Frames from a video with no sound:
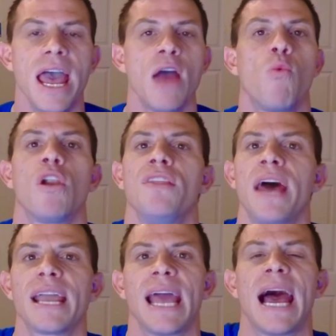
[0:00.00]
and wanted
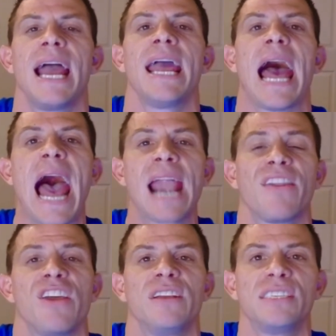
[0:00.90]
that guy out
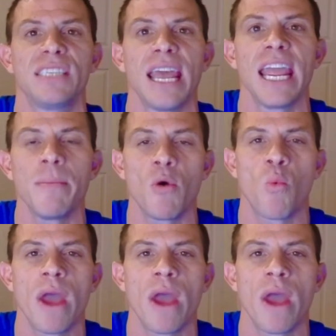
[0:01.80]
of there the same